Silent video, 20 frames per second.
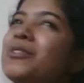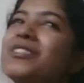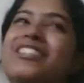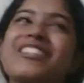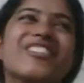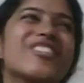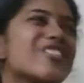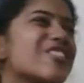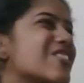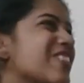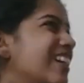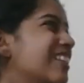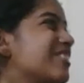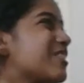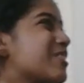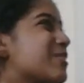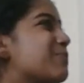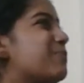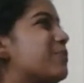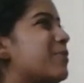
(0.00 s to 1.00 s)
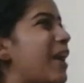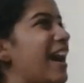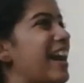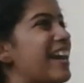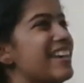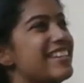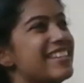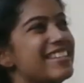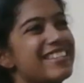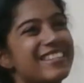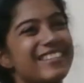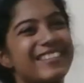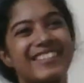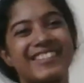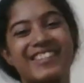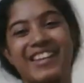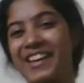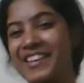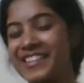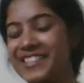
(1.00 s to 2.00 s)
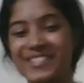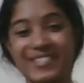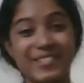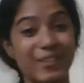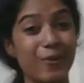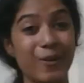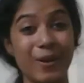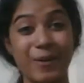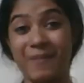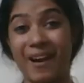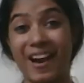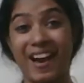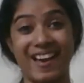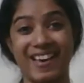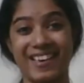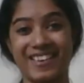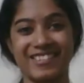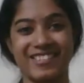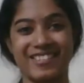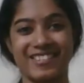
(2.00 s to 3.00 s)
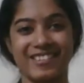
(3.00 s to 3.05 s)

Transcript: the sun is bright, and so am I.